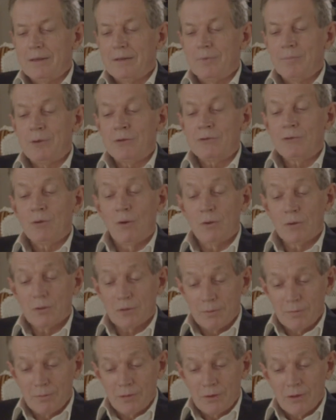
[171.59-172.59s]
Miss
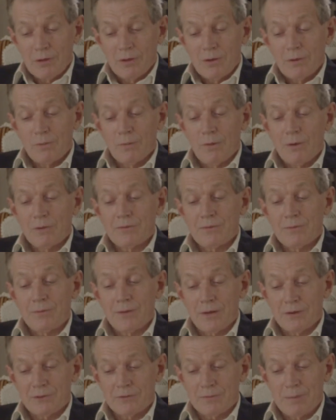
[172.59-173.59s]
Holcombe was the
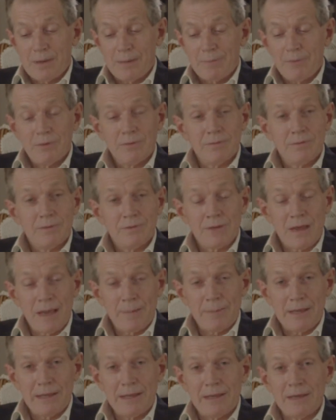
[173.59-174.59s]
first member of the
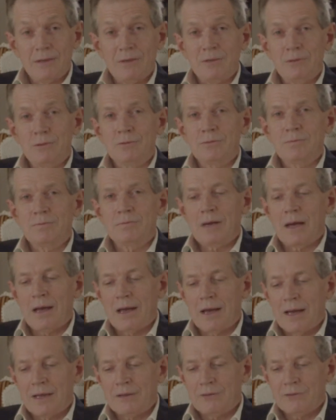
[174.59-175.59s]
family whom
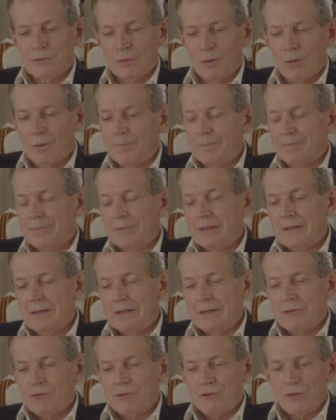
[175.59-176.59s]
I saw.
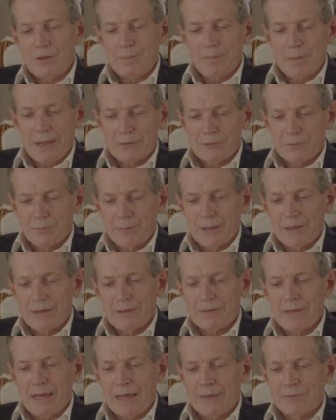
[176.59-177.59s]
She met
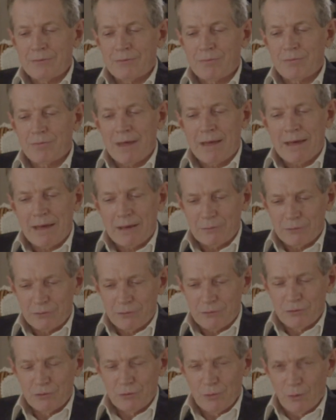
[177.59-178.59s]
me at the house
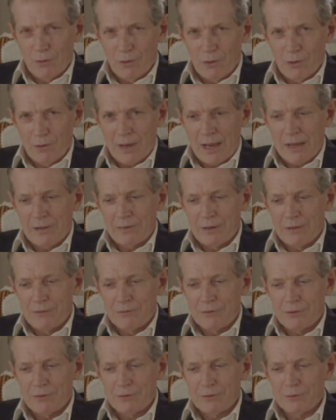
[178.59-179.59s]
door and
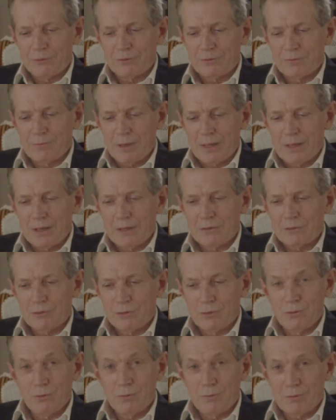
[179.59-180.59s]
introduced me to
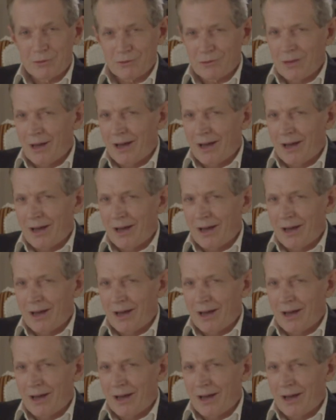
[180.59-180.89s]
Mr.